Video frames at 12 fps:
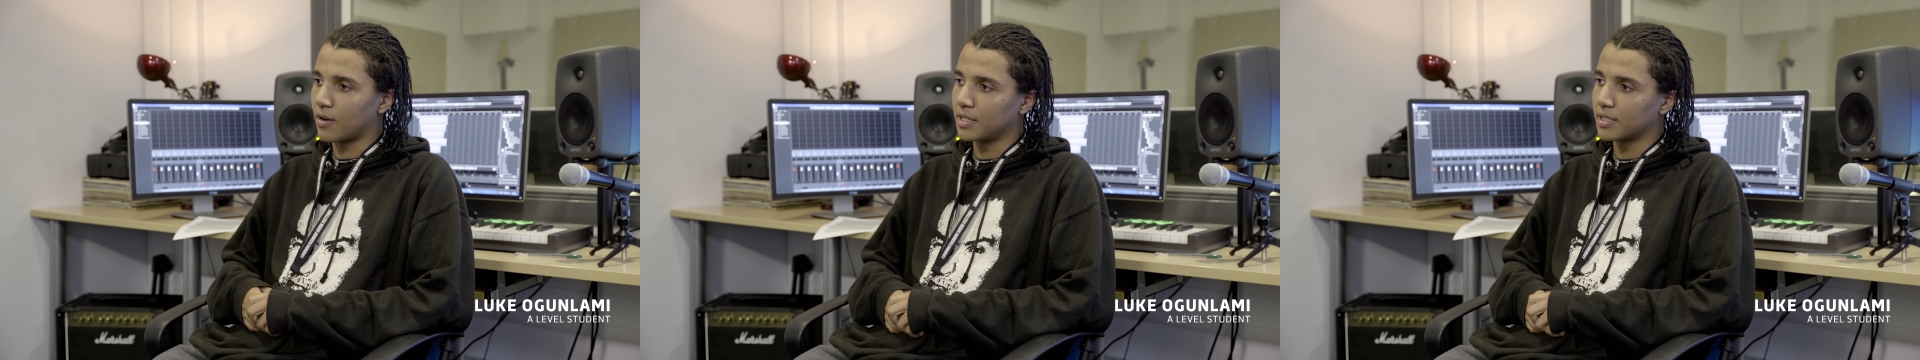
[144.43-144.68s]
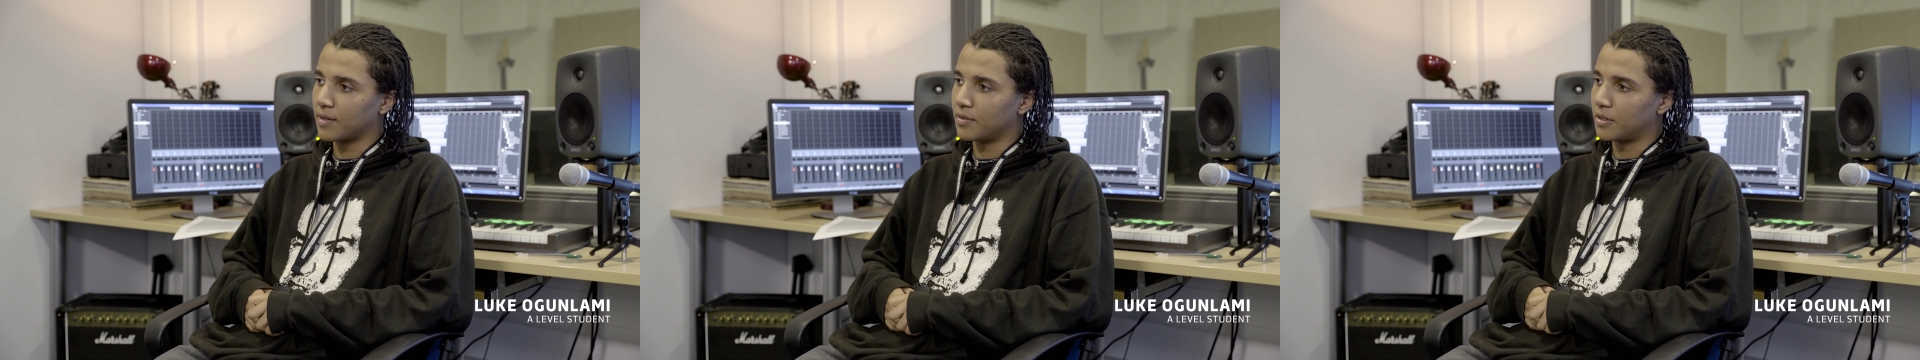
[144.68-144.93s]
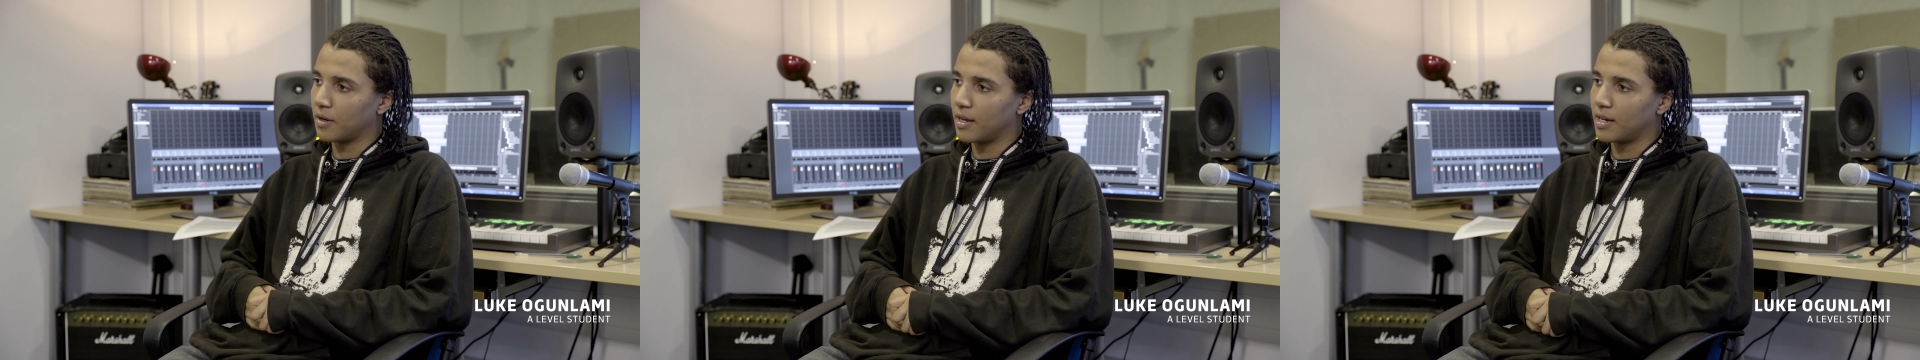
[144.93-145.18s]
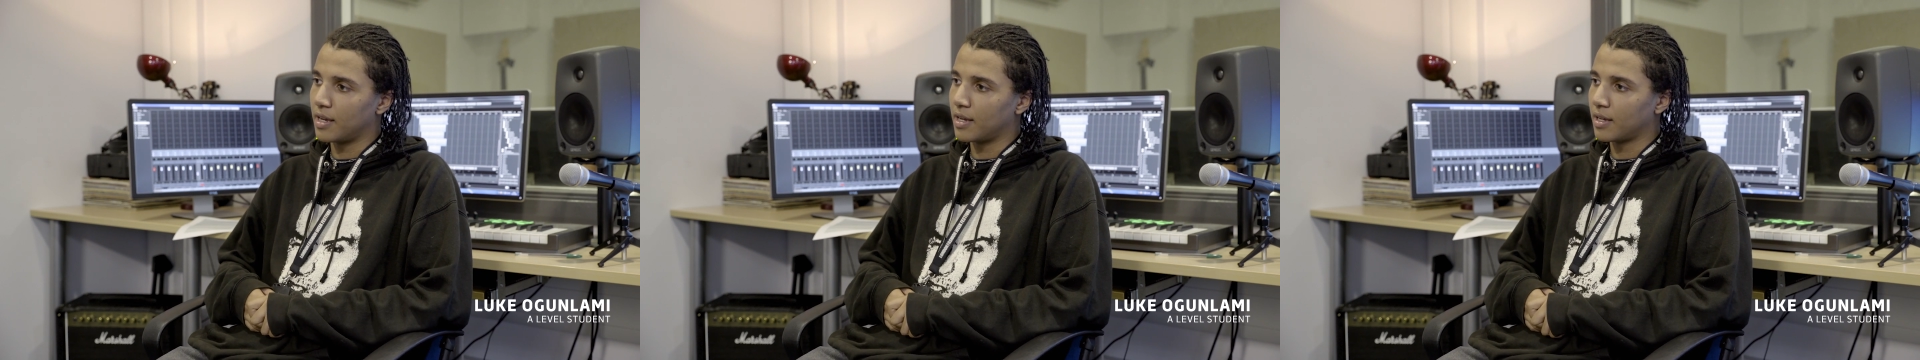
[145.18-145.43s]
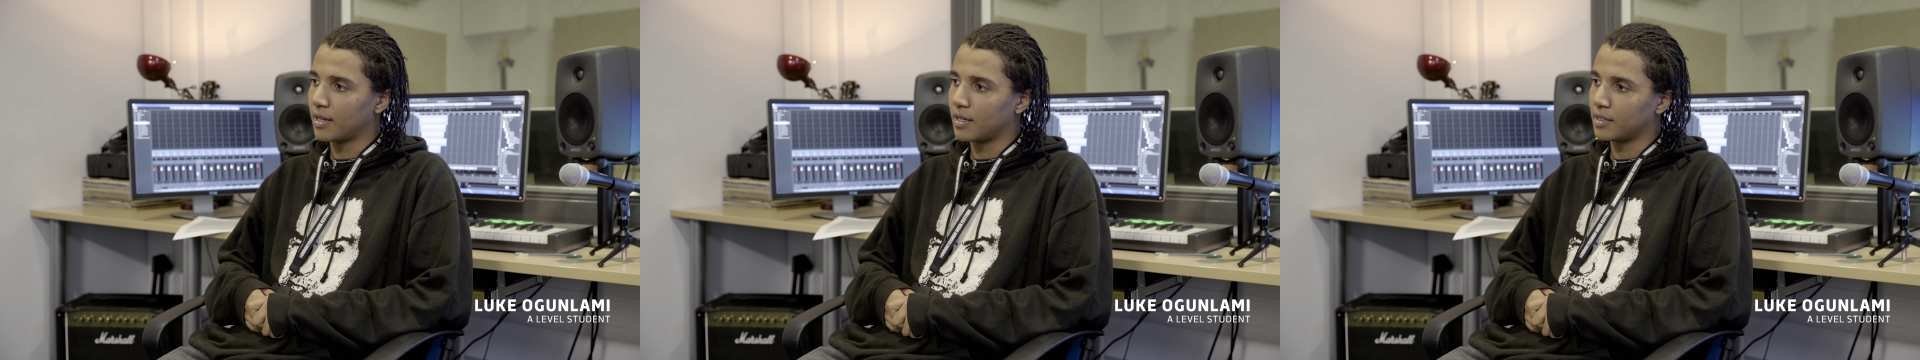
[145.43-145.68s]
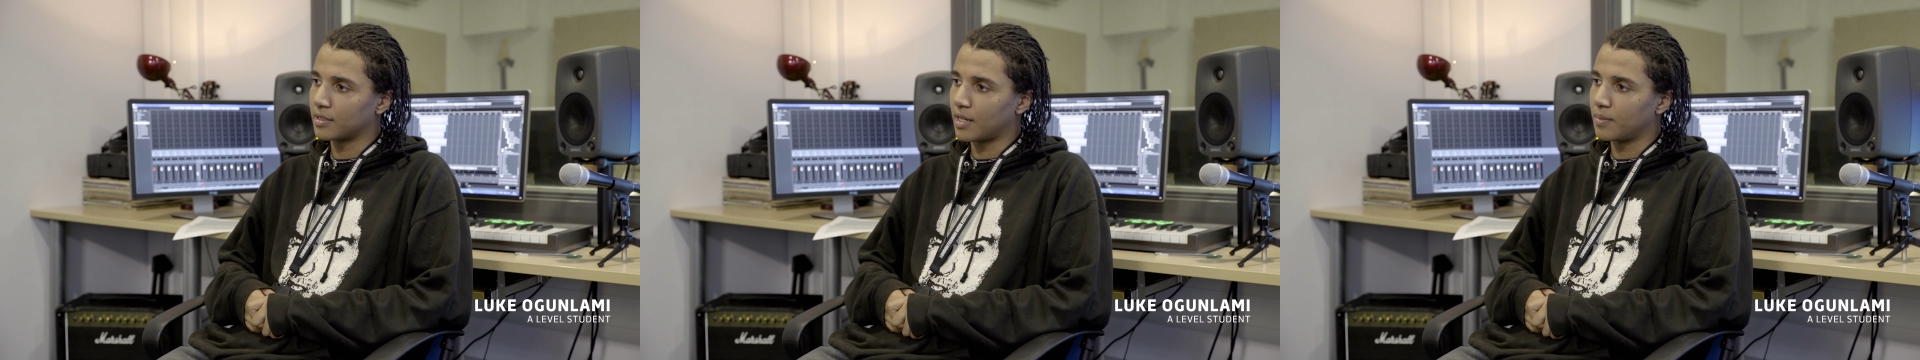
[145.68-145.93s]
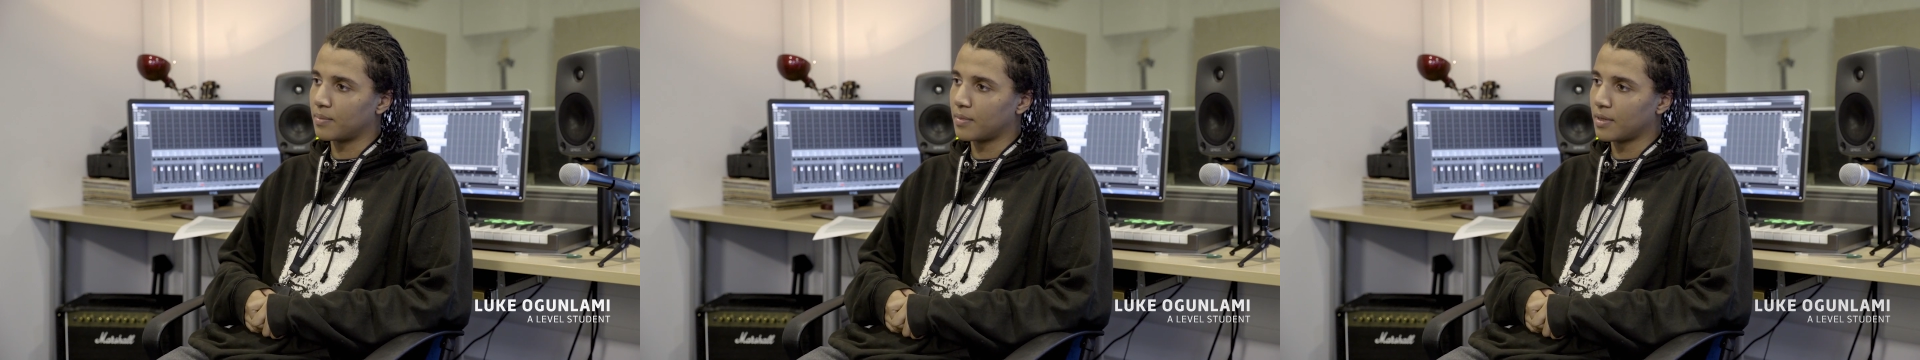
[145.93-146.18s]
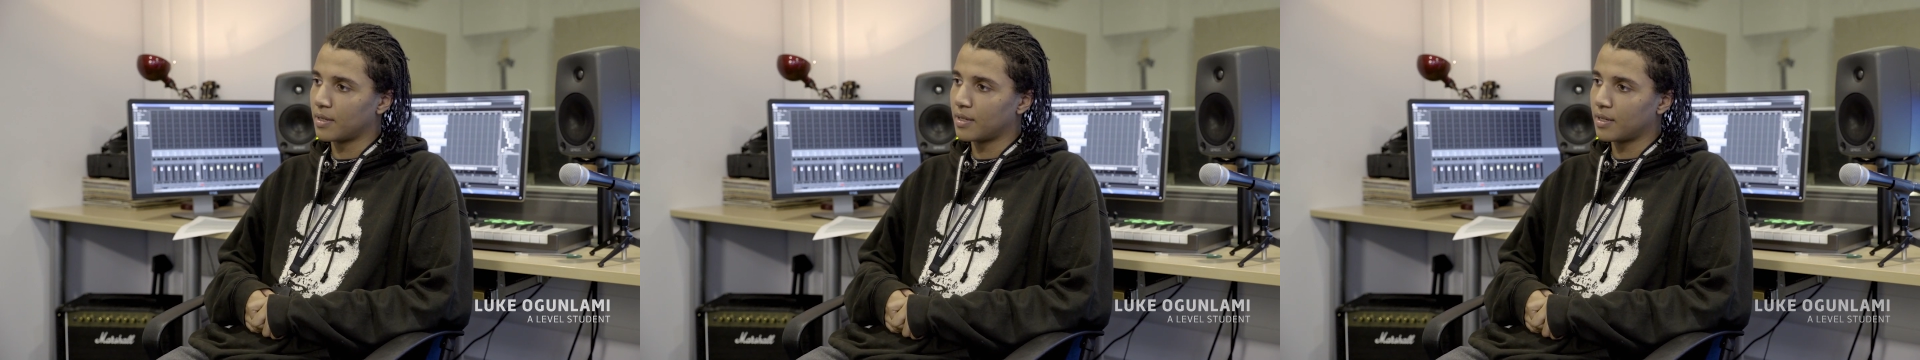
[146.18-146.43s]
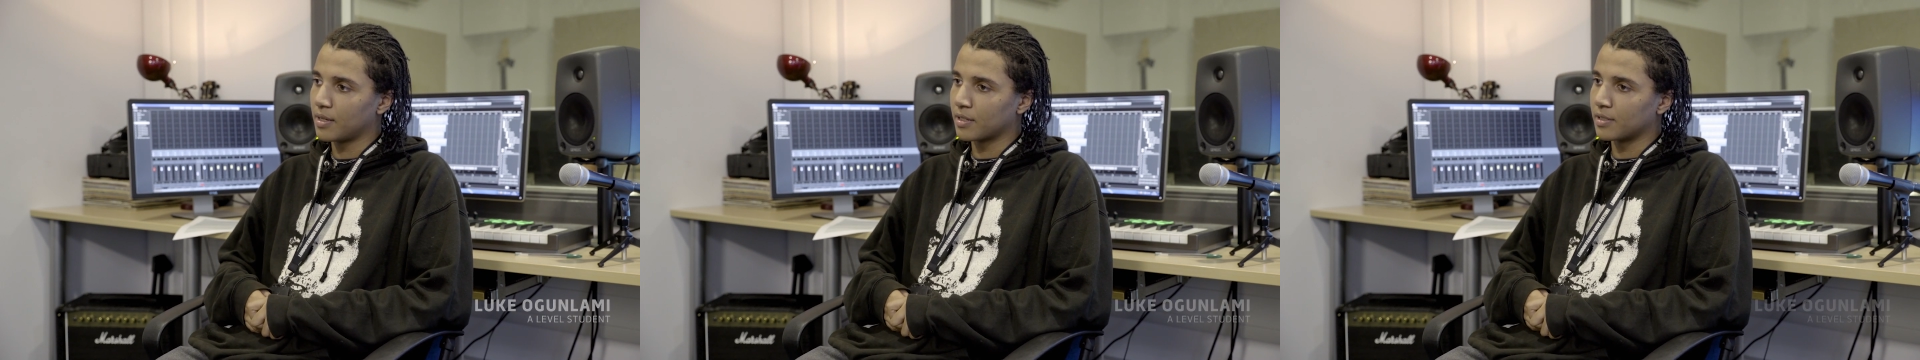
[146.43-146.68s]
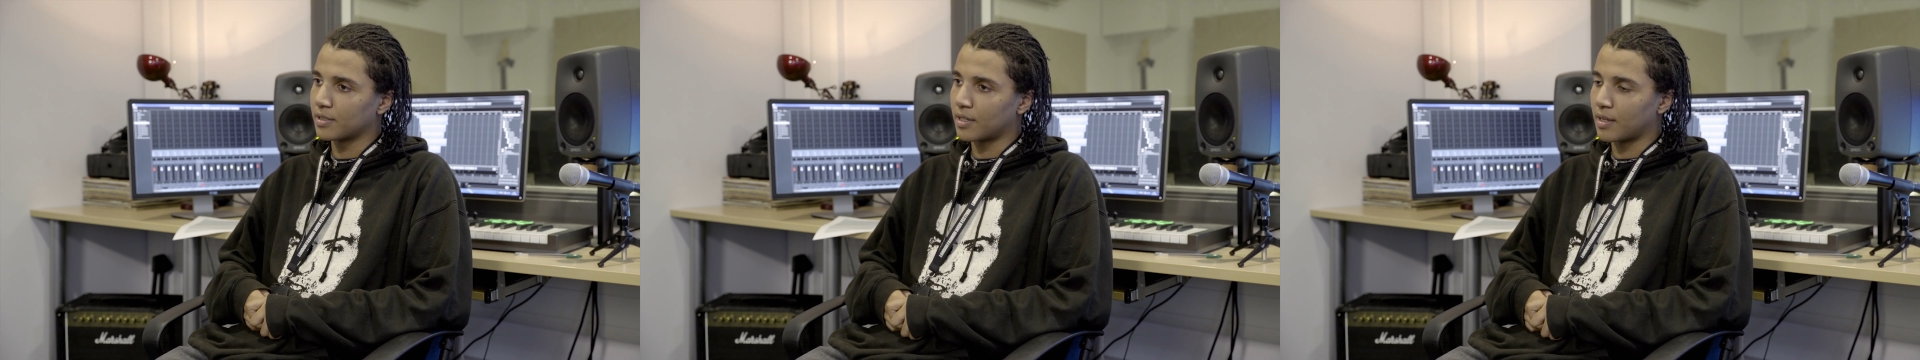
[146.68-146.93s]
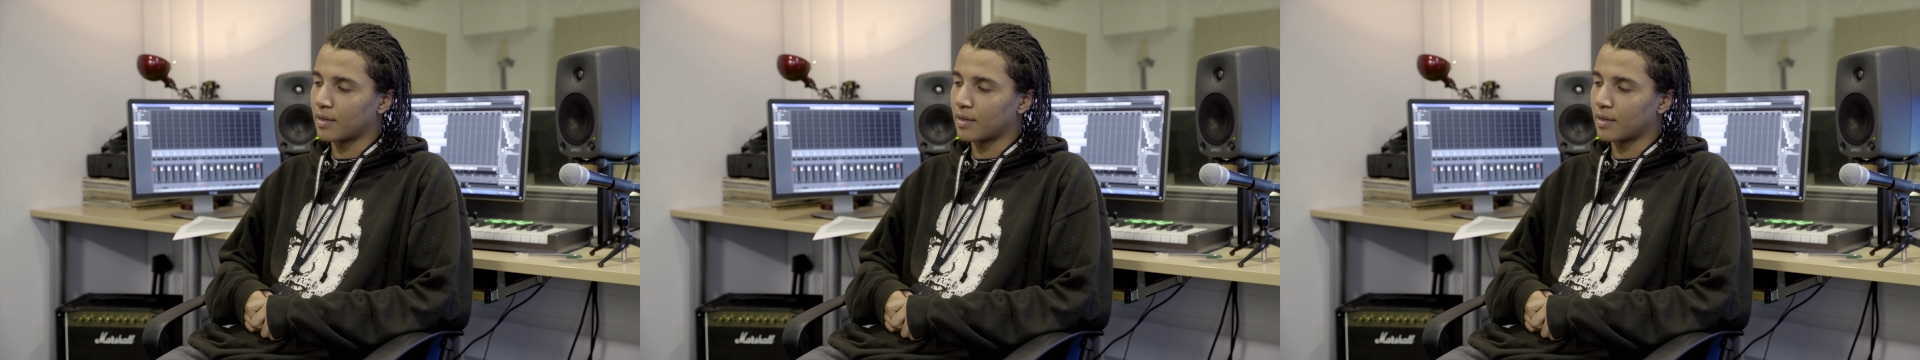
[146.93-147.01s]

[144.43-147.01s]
grade 7 or grade 8 exam, because